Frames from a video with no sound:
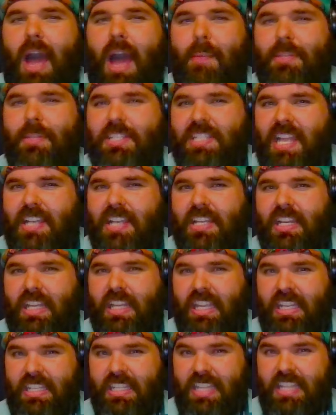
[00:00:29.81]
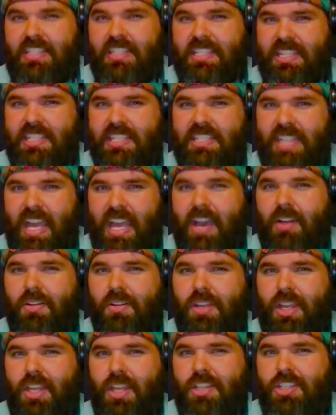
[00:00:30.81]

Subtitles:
I'm instead going to condense this down